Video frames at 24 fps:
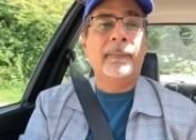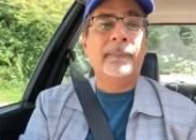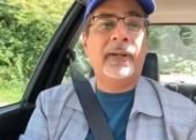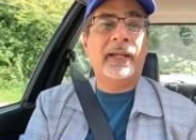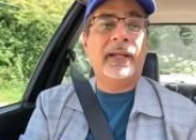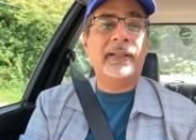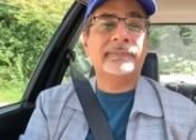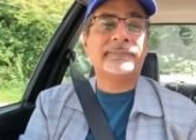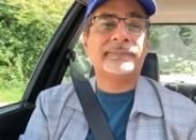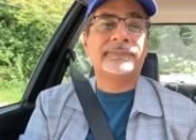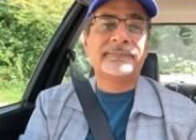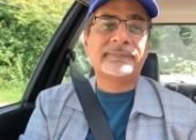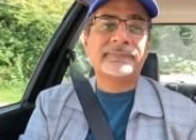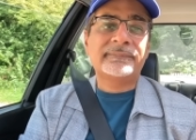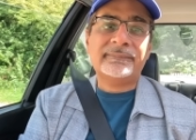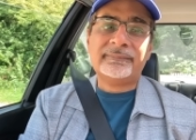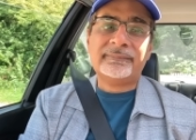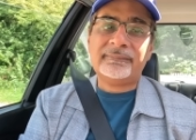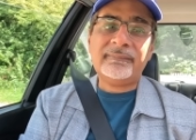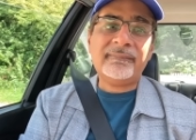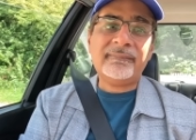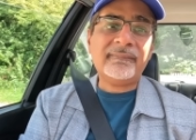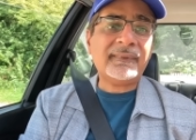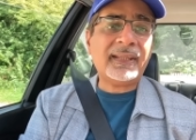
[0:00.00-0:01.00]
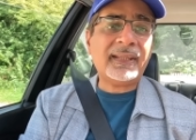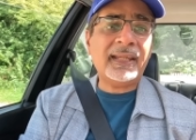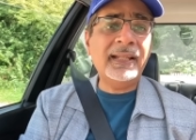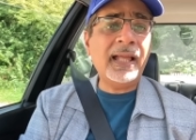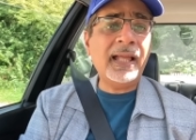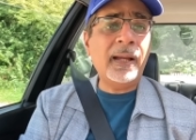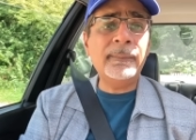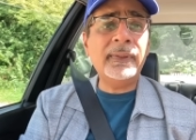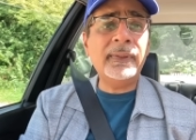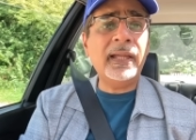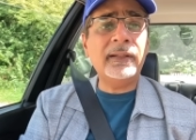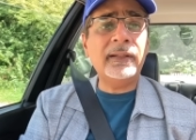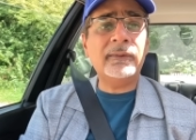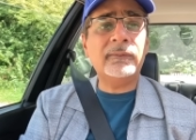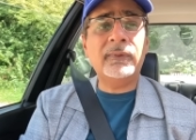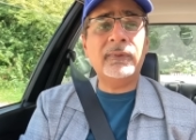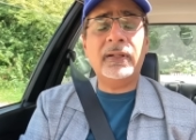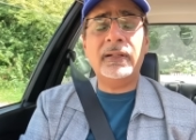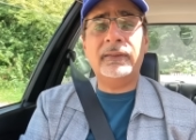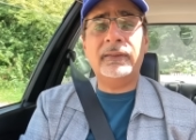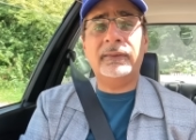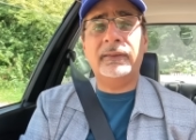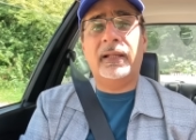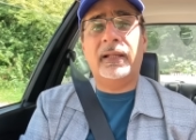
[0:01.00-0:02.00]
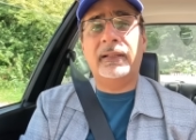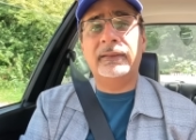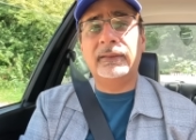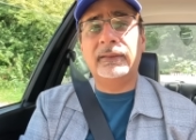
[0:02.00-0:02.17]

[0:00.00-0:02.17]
But and I'm like, well,